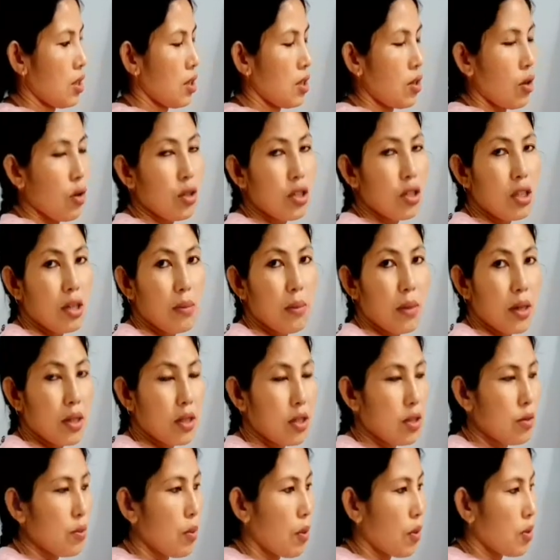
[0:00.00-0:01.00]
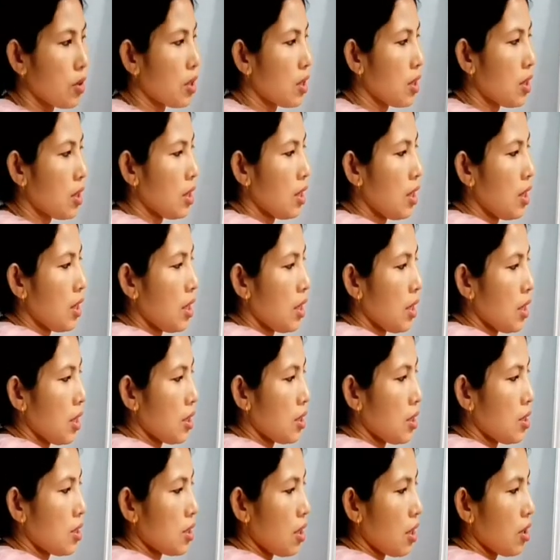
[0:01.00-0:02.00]
on the mother body,
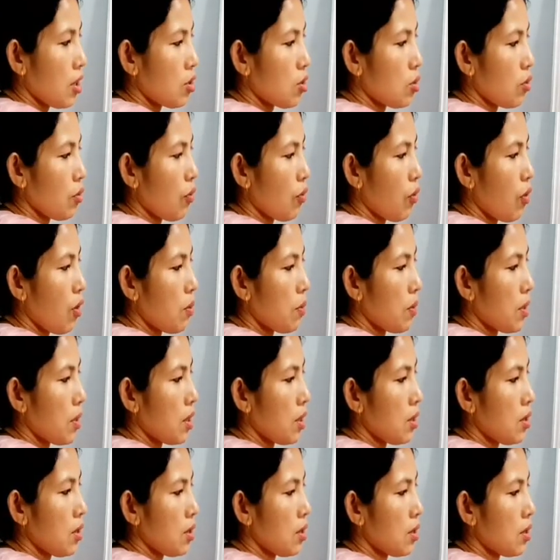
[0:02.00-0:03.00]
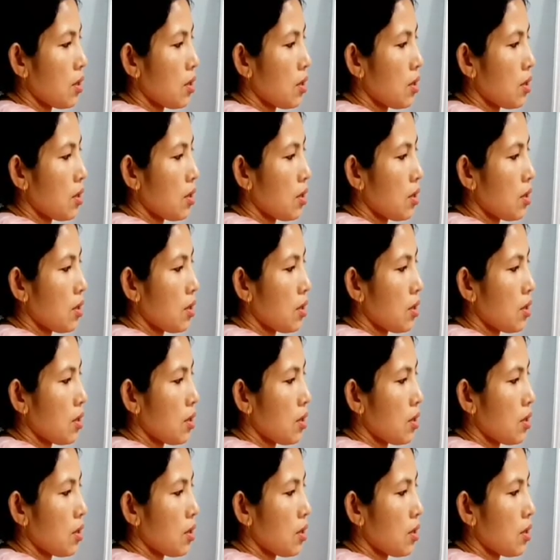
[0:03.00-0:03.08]
it starts to form a